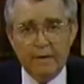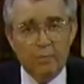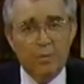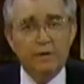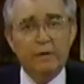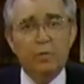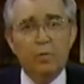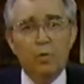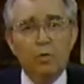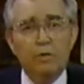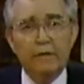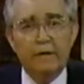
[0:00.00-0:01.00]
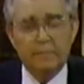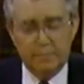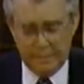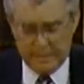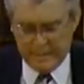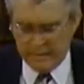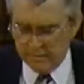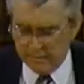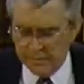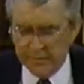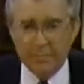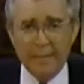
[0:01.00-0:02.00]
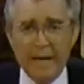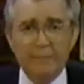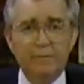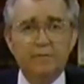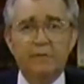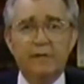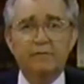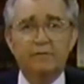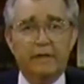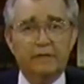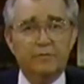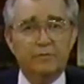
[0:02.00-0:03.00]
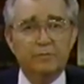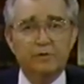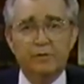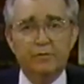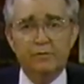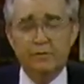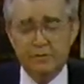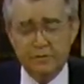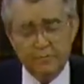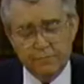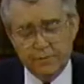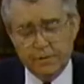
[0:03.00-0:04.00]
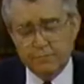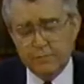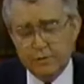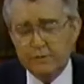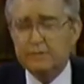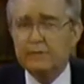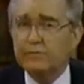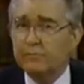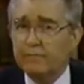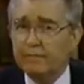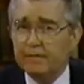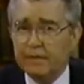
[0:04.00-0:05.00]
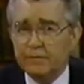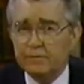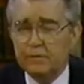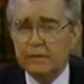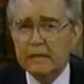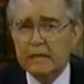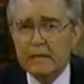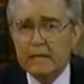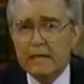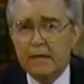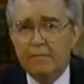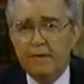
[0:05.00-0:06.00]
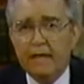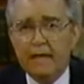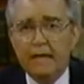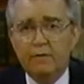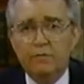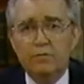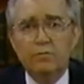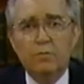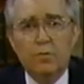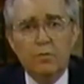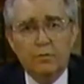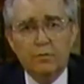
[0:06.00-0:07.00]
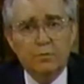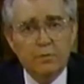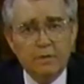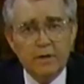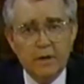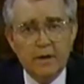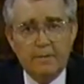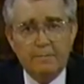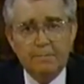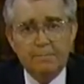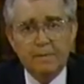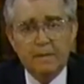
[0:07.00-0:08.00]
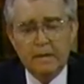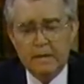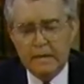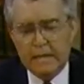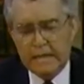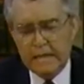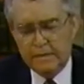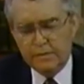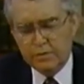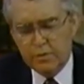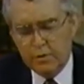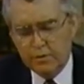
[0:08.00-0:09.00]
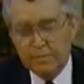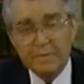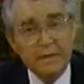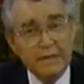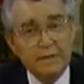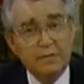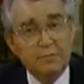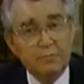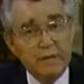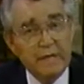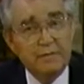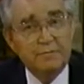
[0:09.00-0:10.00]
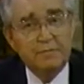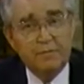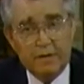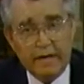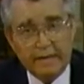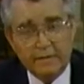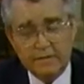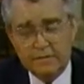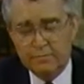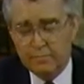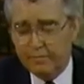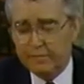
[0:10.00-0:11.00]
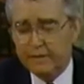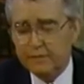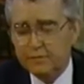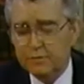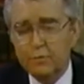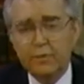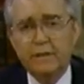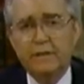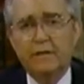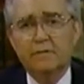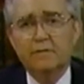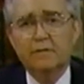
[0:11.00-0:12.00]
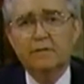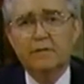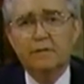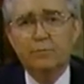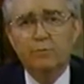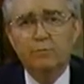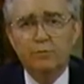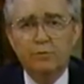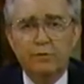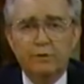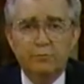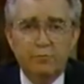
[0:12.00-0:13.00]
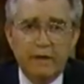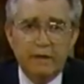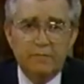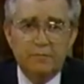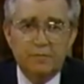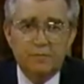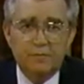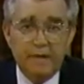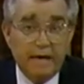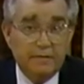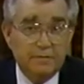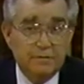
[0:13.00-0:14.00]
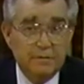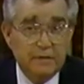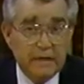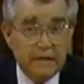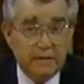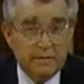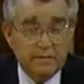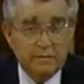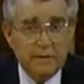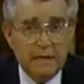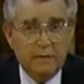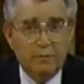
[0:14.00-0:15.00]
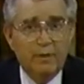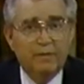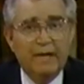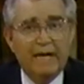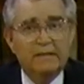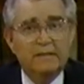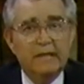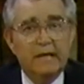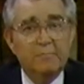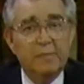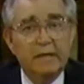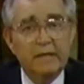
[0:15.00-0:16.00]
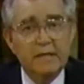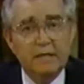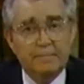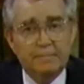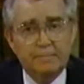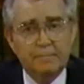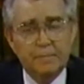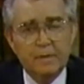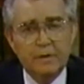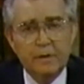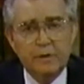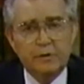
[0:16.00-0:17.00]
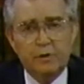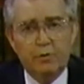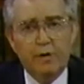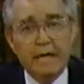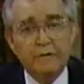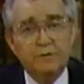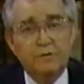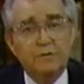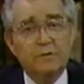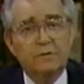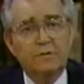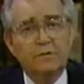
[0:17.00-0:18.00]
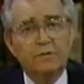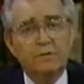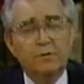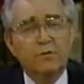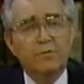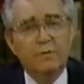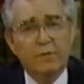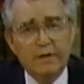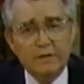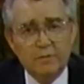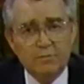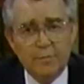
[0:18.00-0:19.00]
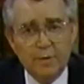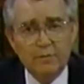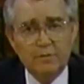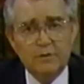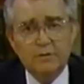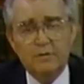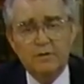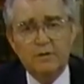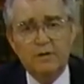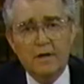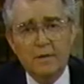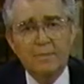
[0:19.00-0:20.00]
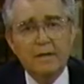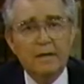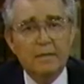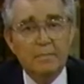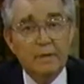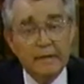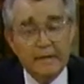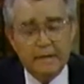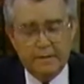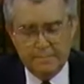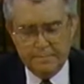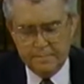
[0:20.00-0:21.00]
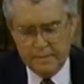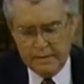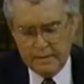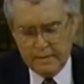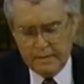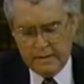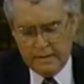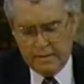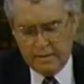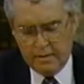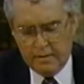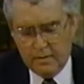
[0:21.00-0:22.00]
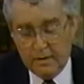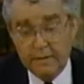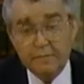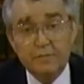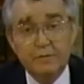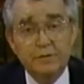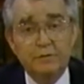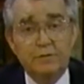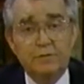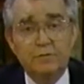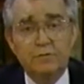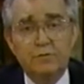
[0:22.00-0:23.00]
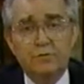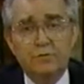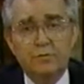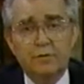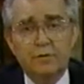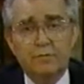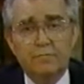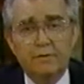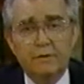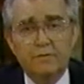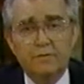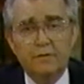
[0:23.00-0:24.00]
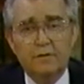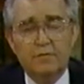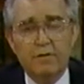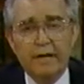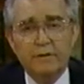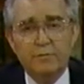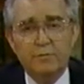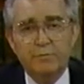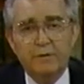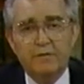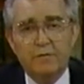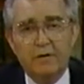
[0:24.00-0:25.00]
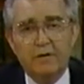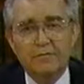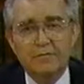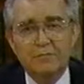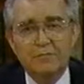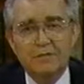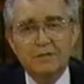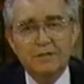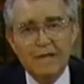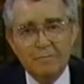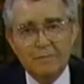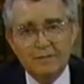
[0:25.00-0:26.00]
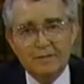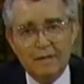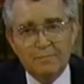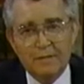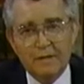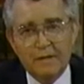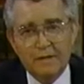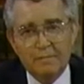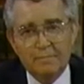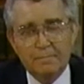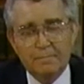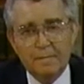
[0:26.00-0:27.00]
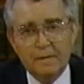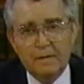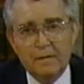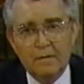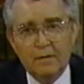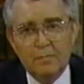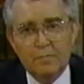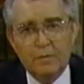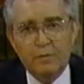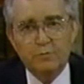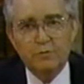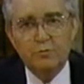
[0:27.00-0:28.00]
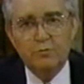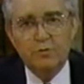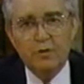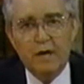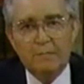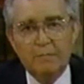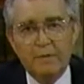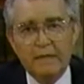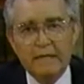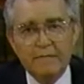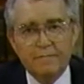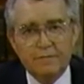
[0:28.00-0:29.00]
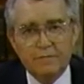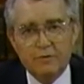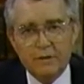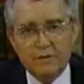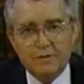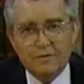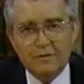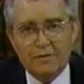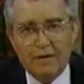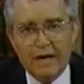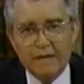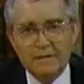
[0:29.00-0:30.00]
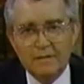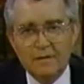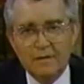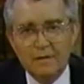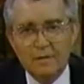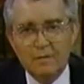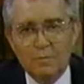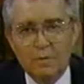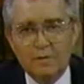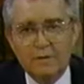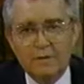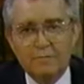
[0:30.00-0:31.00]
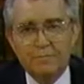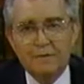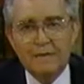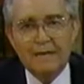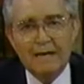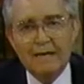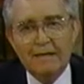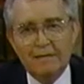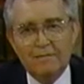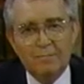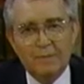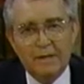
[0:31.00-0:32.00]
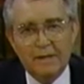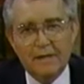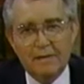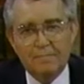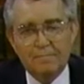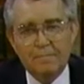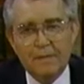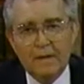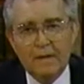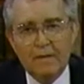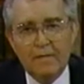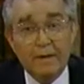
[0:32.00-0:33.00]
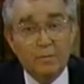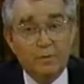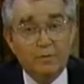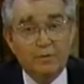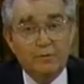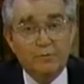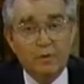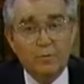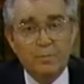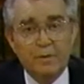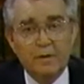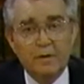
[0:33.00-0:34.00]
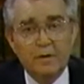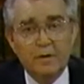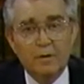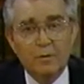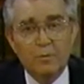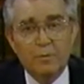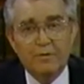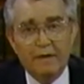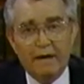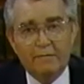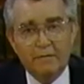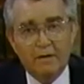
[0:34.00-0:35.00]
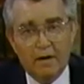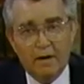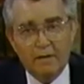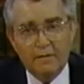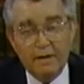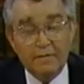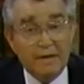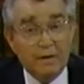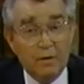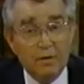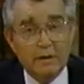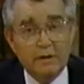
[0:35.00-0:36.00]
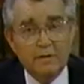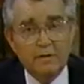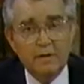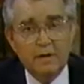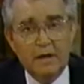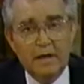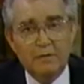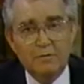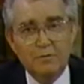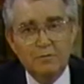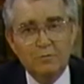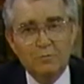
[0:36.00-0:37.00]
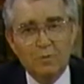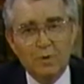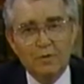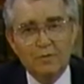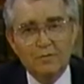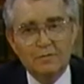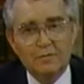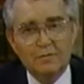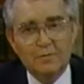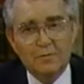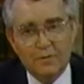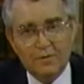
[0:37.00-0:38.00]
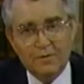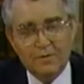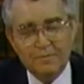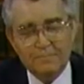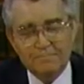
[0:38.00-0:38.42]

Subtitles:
They want a world government. Now, the Bible tells us from Genesis to Revelation that a new order will come. It is called the millennial reign of Christ. Revelation 20 tells us that he will rule and reign for 1,000 years. Well, that's a millennium. So as the human race approaches the coming millennium, there are a lot of Christians who are convinced that Christ will return to establish that millennium. But those who do not believe in Jesus Christ want a different kind of millennium. They want a utopia without God, and they call it a new world order.